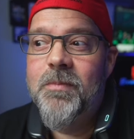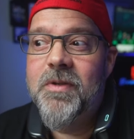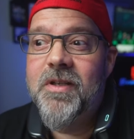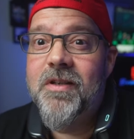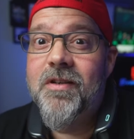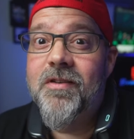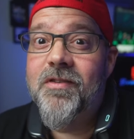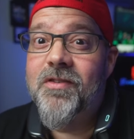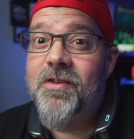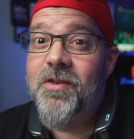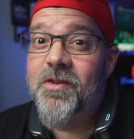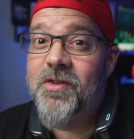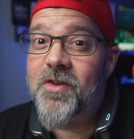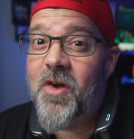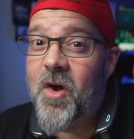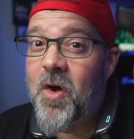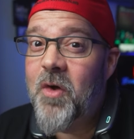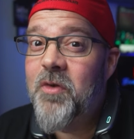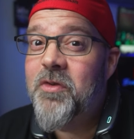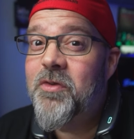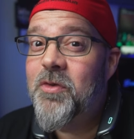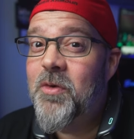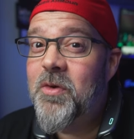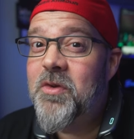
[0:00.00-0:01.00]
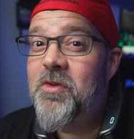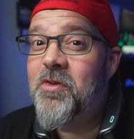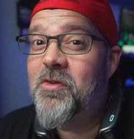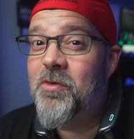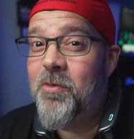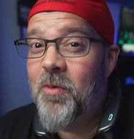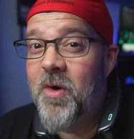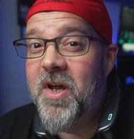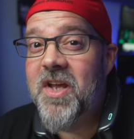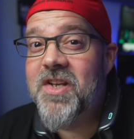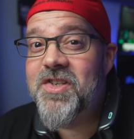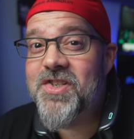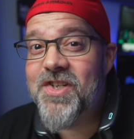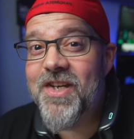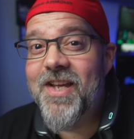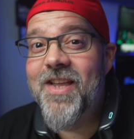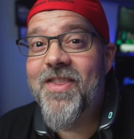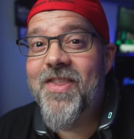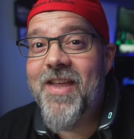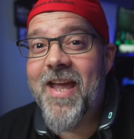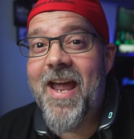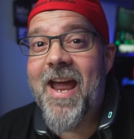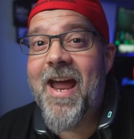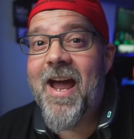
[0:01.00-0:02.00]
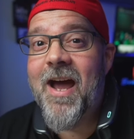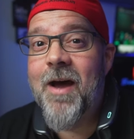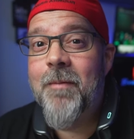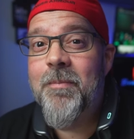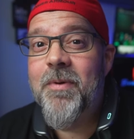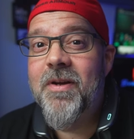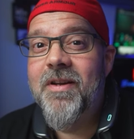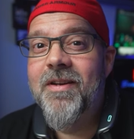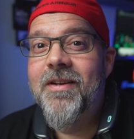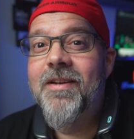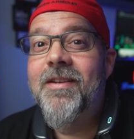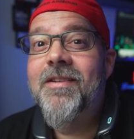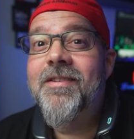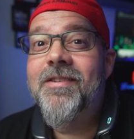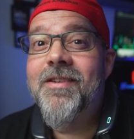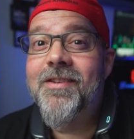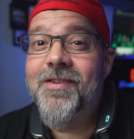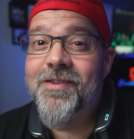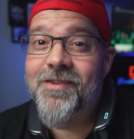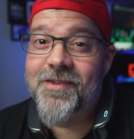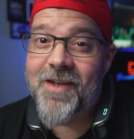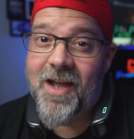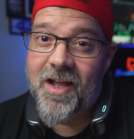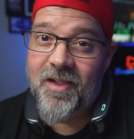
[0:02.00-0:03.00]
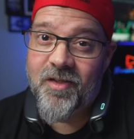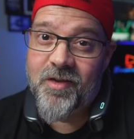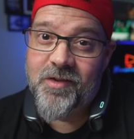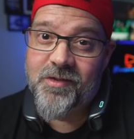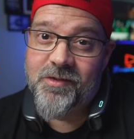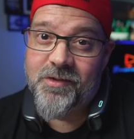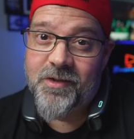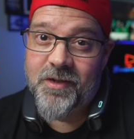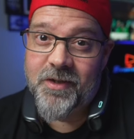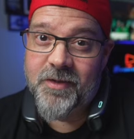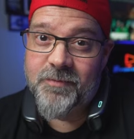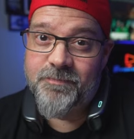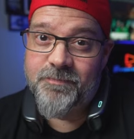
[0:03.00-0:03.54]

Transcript: Because there's also a switch in the app to silence it.